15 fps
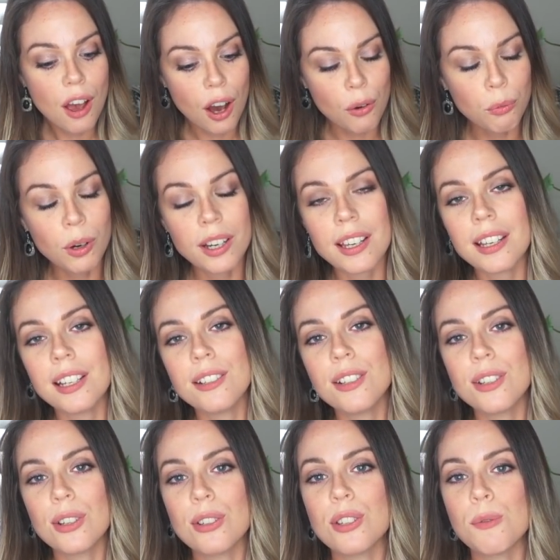of what you need to
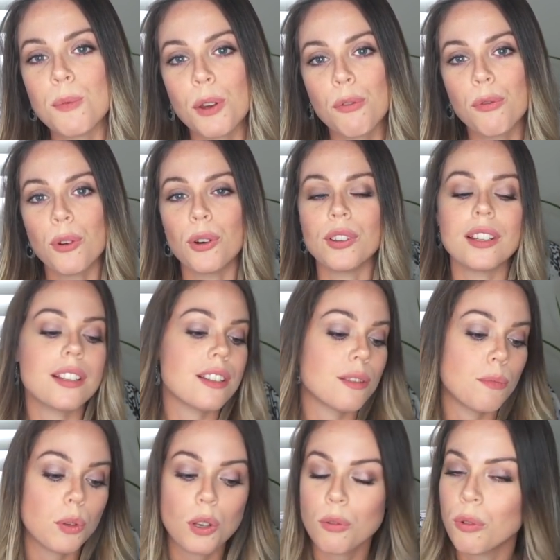do to move forward. This is a
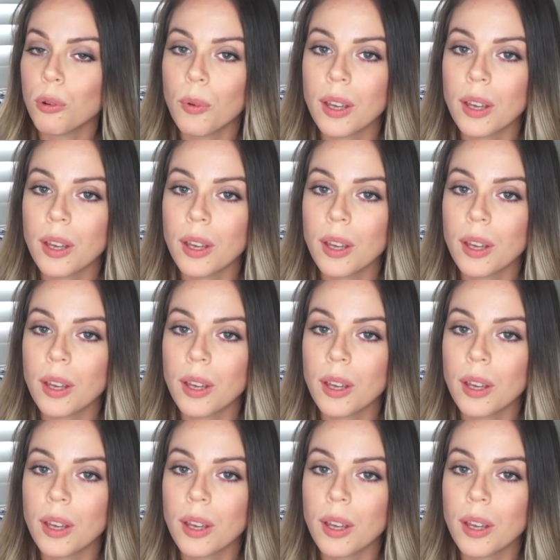beautiful